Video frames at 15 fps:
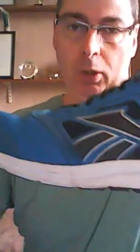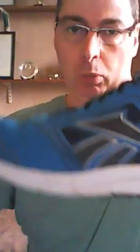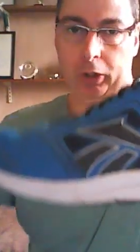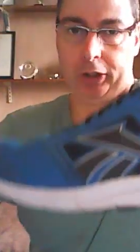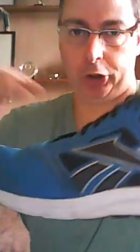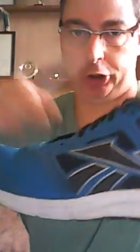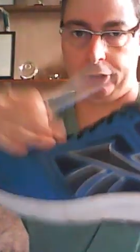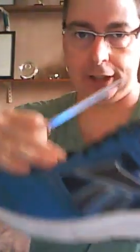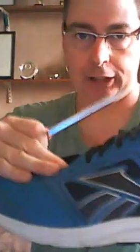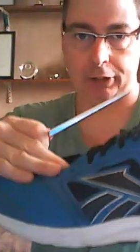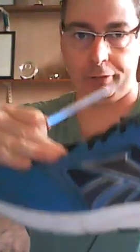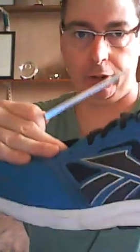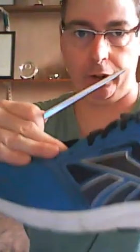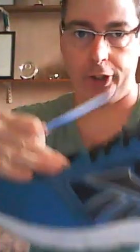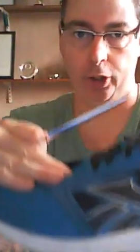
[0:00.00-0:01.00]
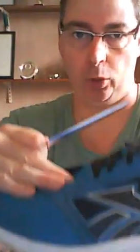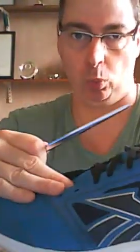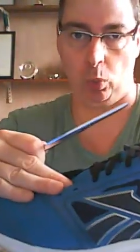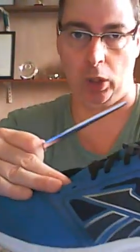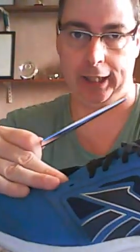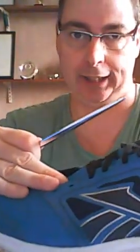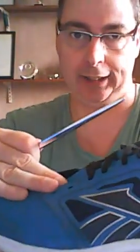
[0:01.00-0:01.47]
when you transfer your
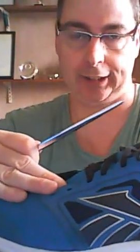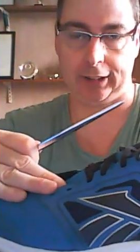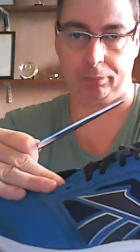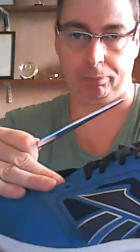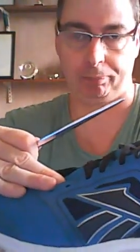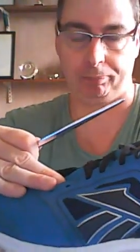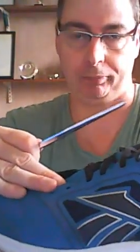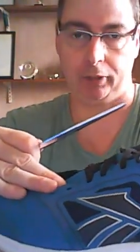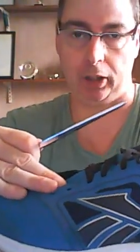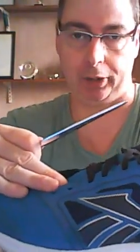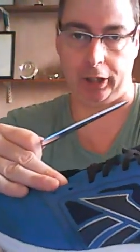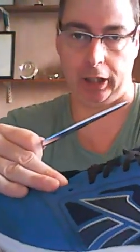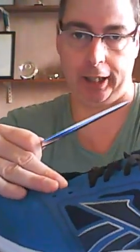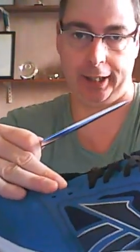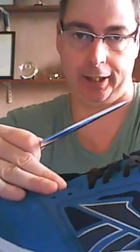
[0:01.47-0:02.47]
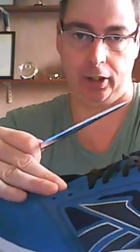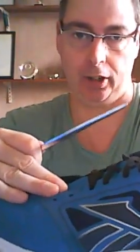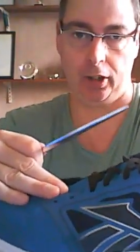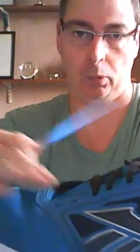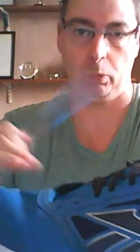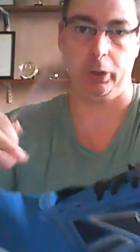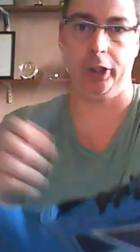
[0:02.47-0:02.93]
weight, okay,
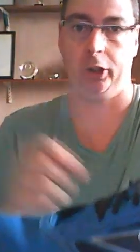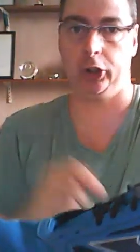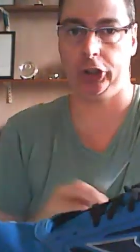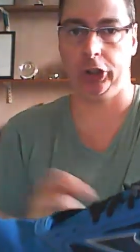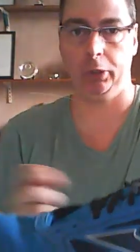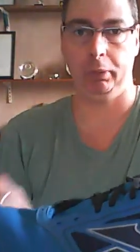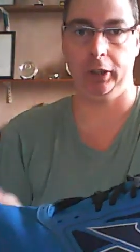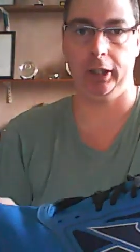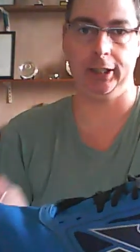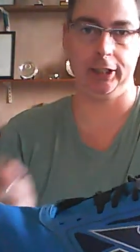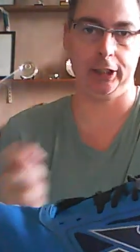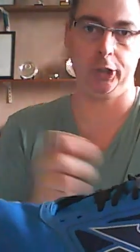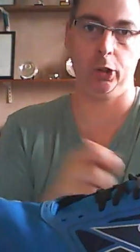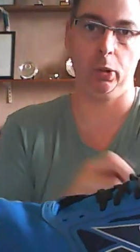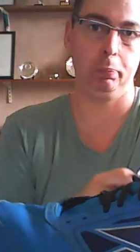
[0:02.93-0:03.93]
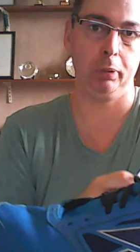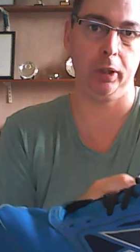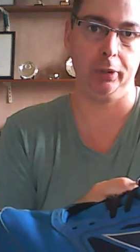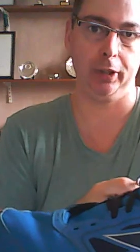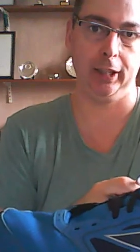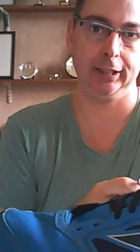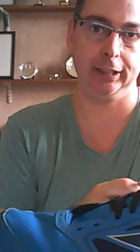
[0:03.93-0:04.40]
whether you're supinating or
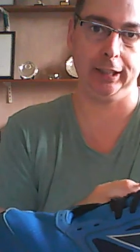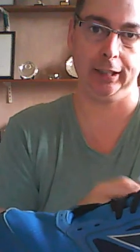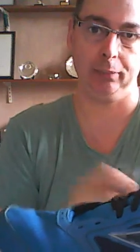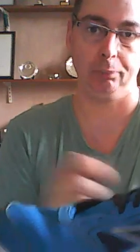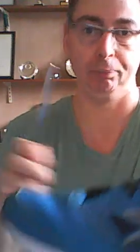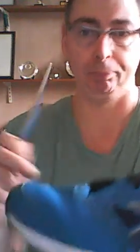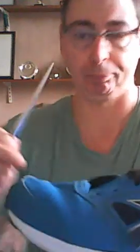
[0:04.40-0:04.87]
pronating,